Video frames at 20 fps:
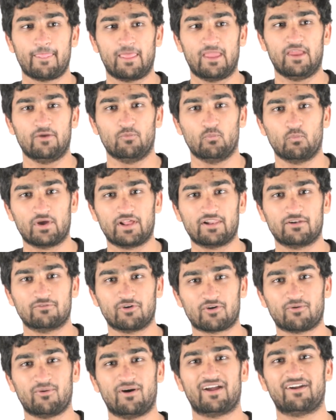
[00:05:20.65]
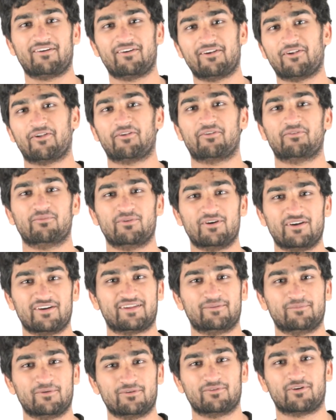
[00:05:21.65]
it will require a lot of
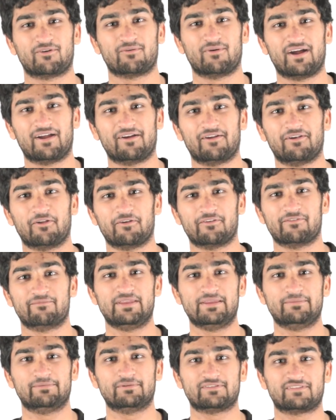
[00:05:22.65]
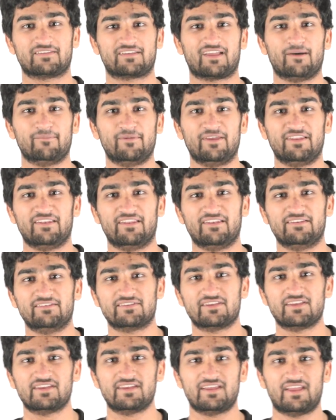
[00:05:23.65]
work, it will require a lot of people to come in and
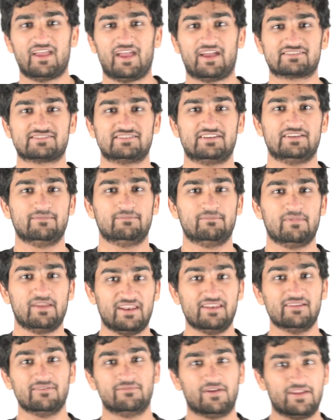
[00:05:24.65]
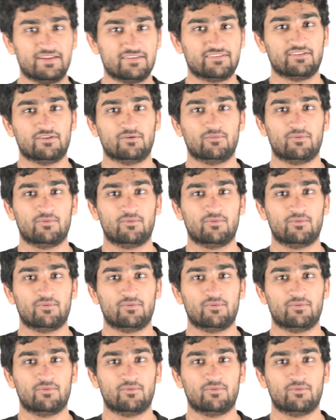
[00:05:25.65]
actually innovate in a